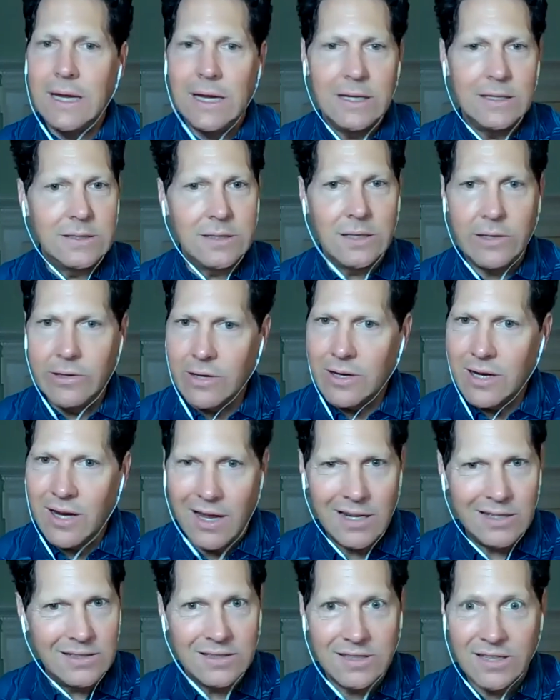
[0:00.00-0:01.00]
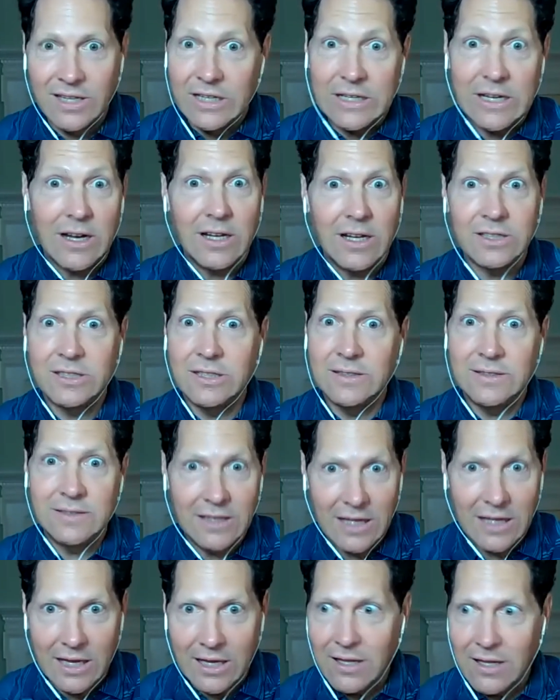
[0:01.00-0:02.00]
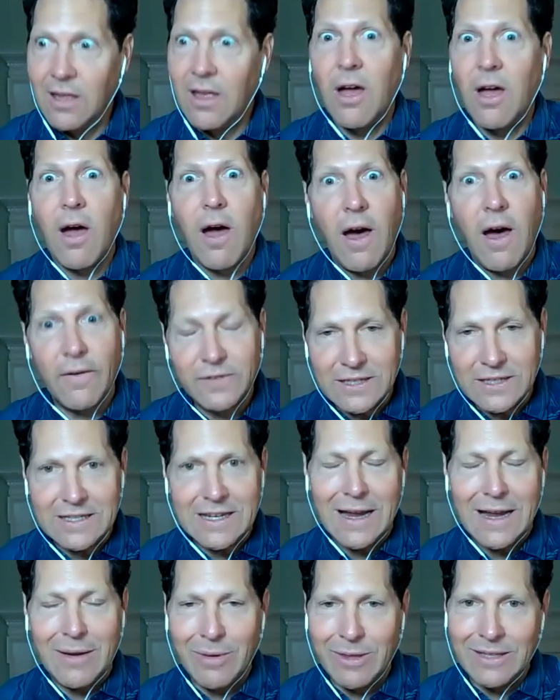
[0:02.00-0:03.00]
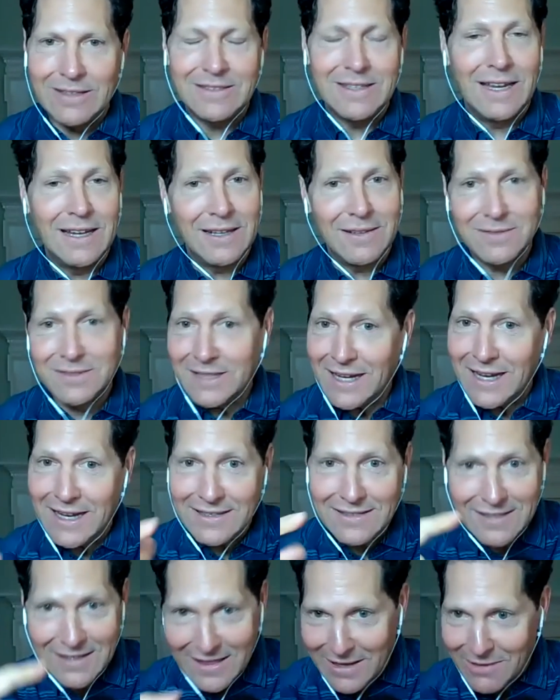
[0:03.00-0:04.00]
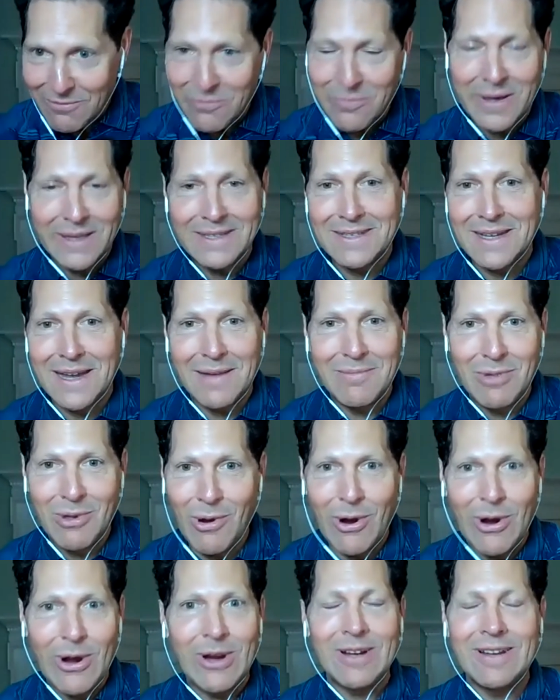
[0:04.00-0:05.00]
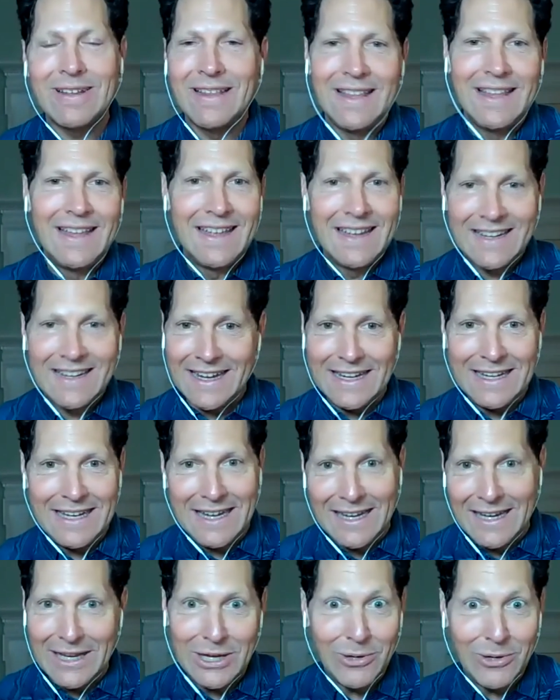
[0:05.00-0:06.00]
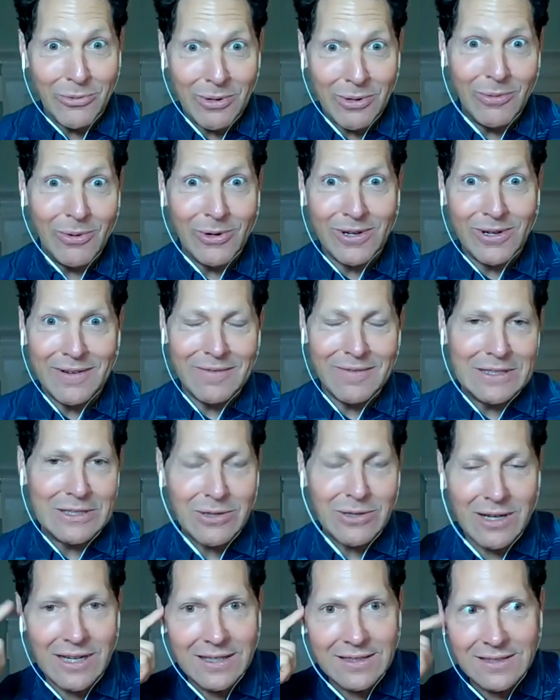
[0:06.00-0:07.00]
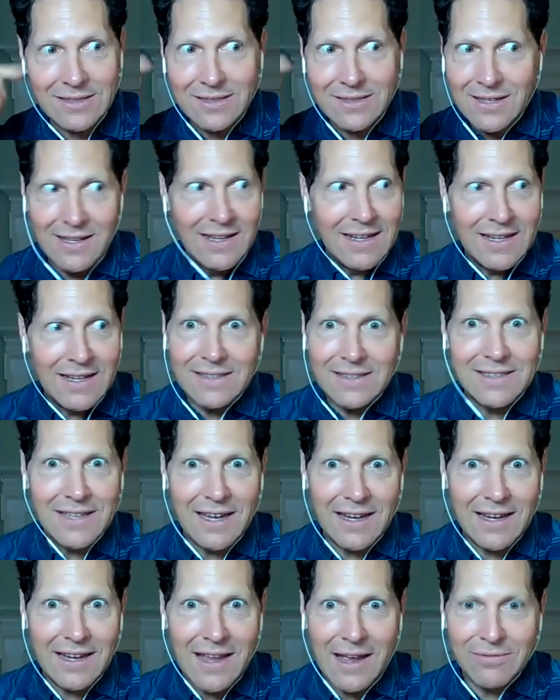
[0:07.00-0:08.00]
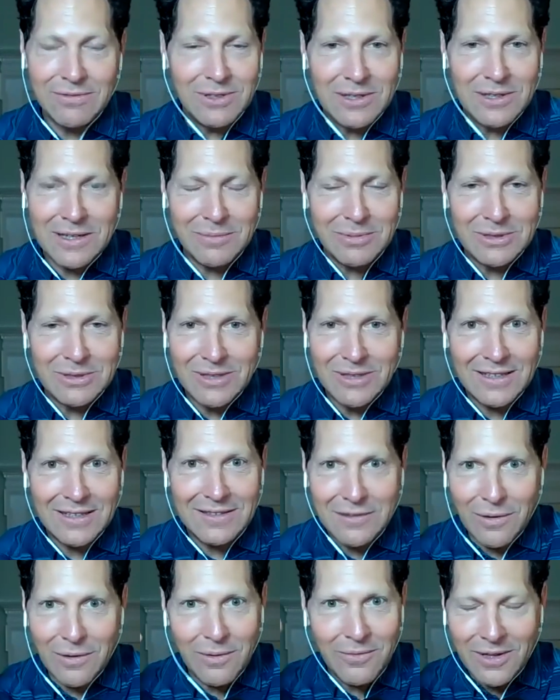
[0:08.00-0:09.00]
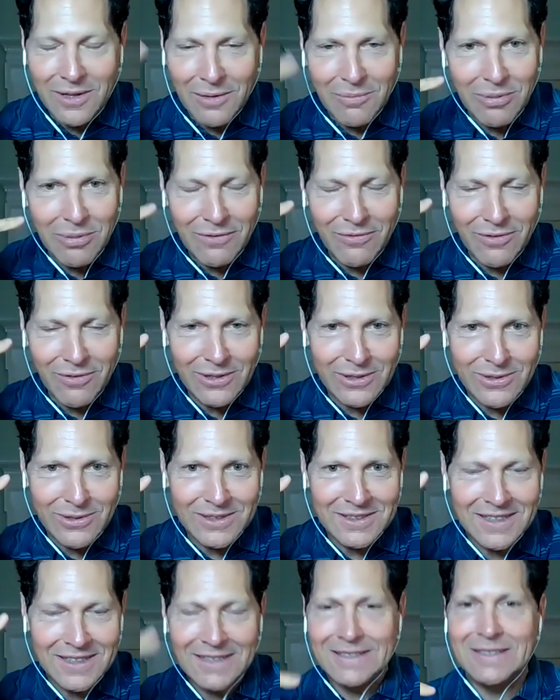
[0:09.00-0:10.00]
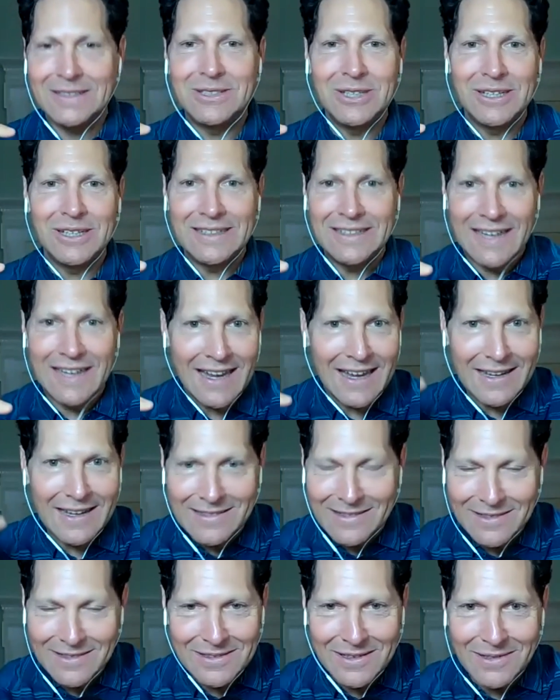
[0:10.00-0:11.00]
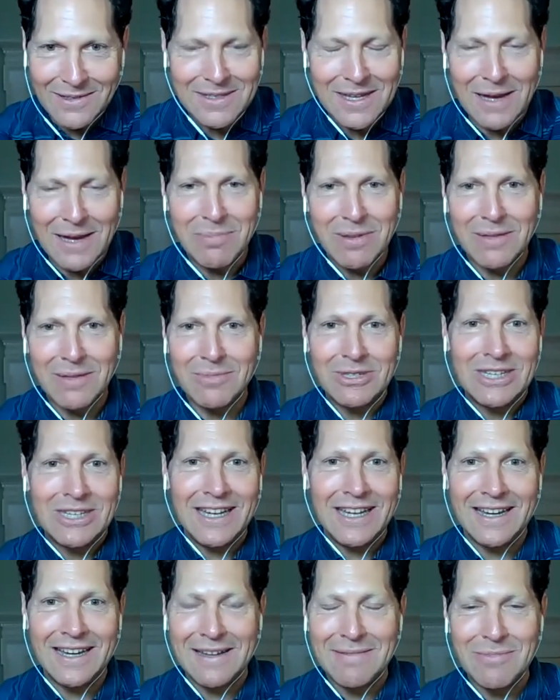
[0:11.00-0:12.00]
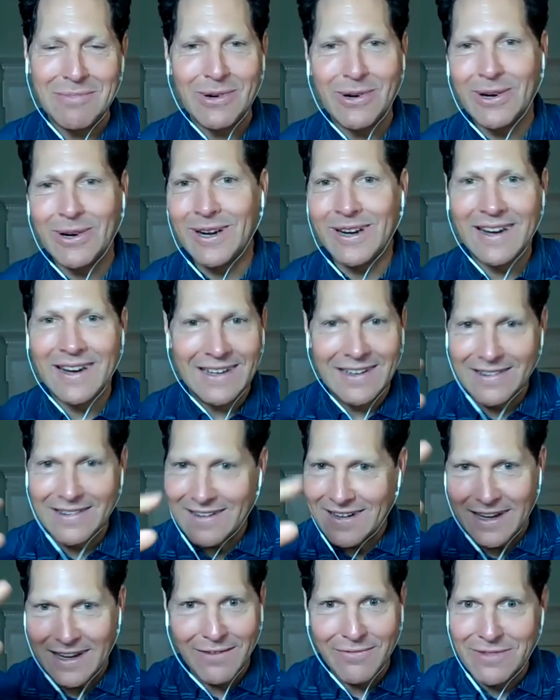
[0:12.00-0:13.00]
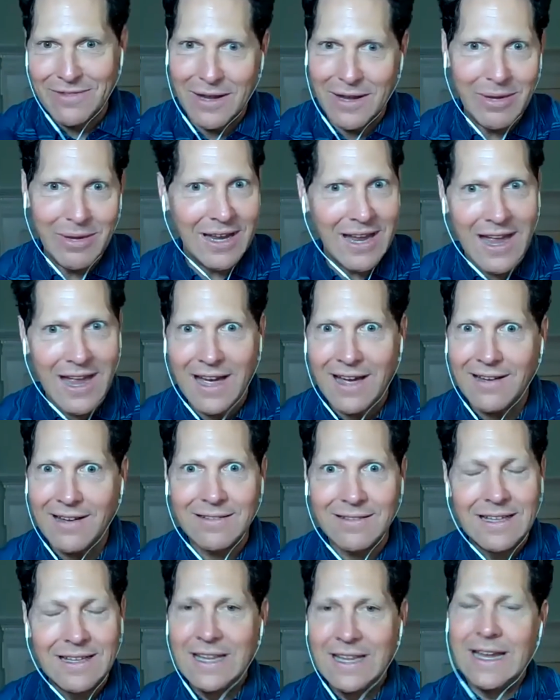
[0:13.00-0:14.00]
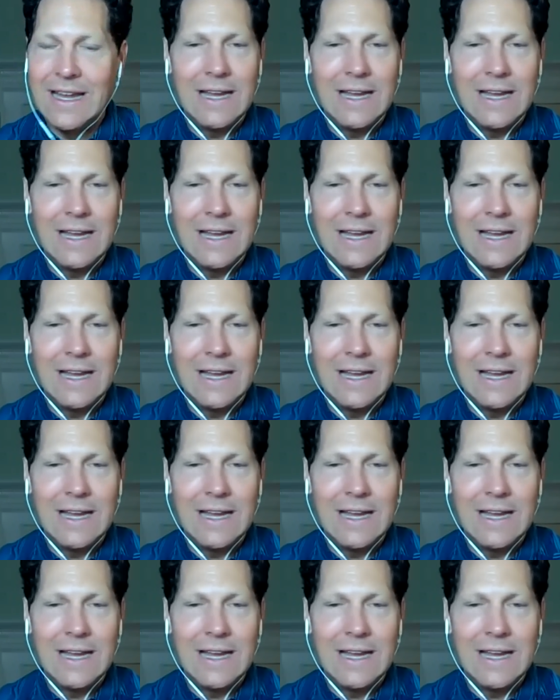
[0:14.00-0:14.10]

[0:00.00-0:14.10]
And so you're kind of just unconsciously oftentimes in negative states, and then by the time you are kind of getting your reward of the drinks, it's like after a couple drinks, your prefrontal cortex is shutting down. There's no tape in the machine anymore, and you're kind of numbing out.